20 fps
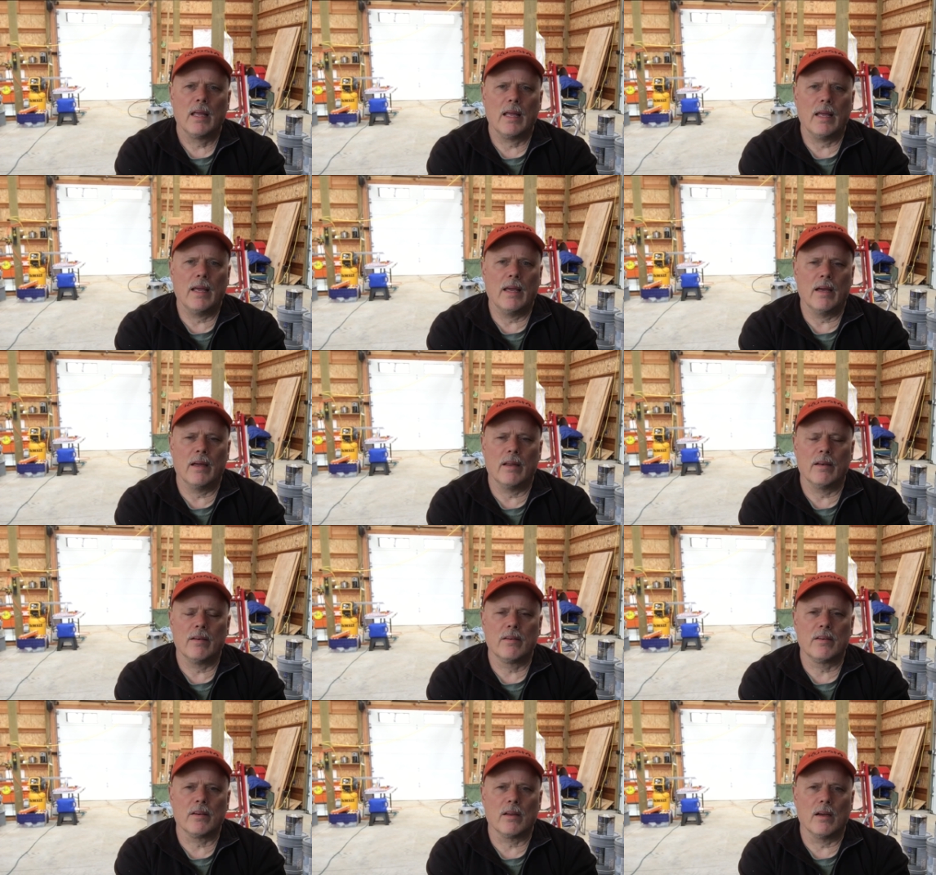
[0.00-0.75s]

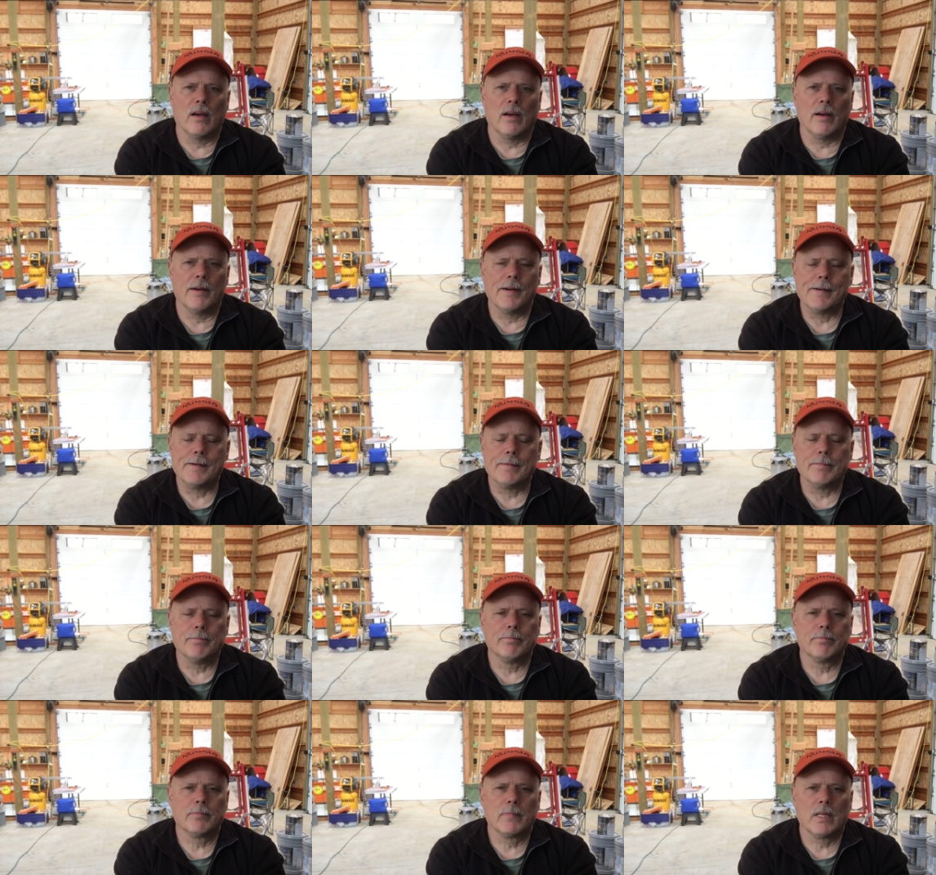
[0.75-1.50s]
and
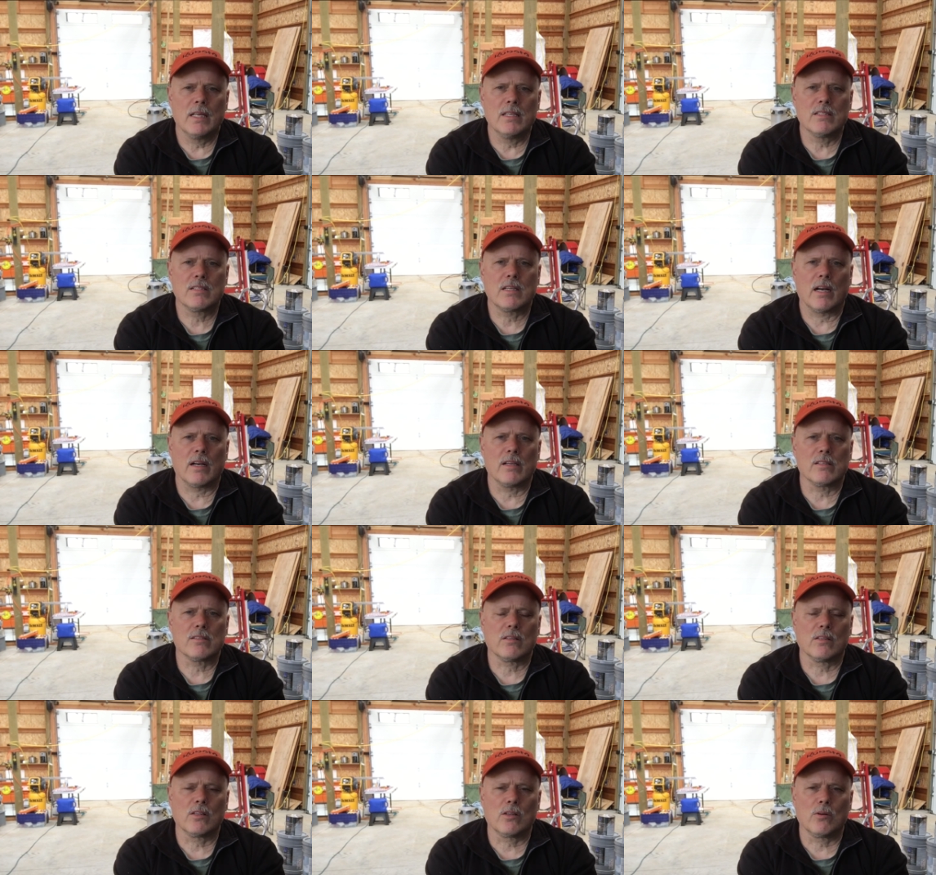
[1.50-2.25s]
um, he's got
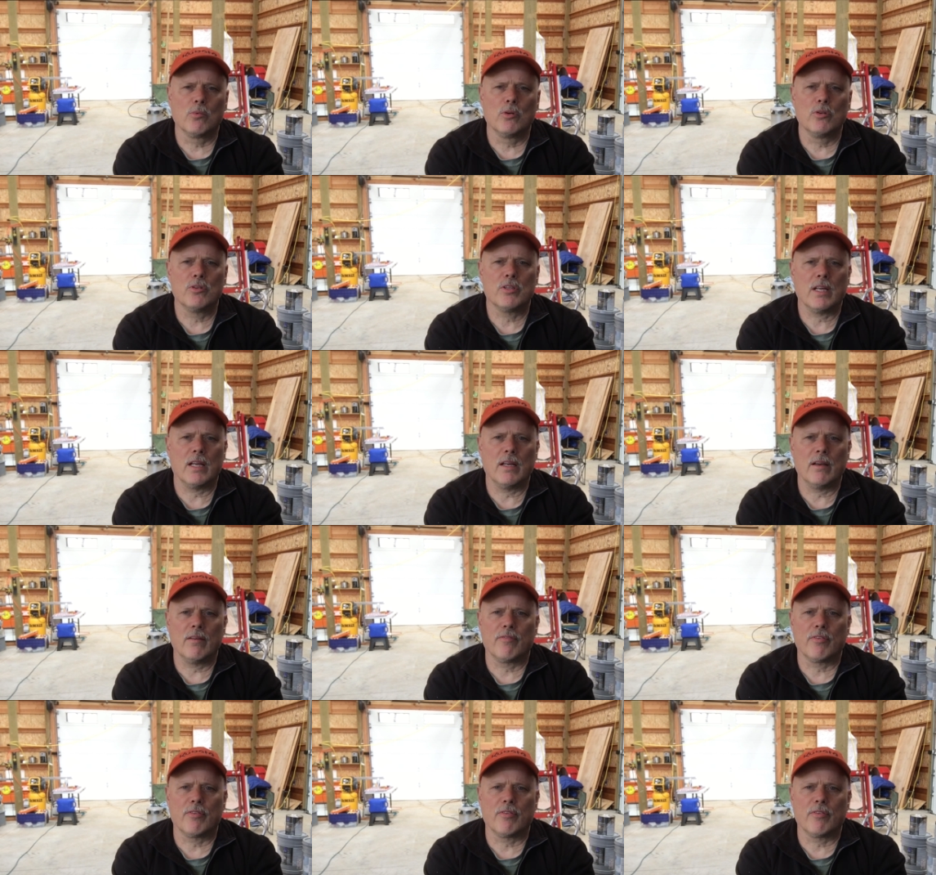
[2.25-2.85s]
his little routine.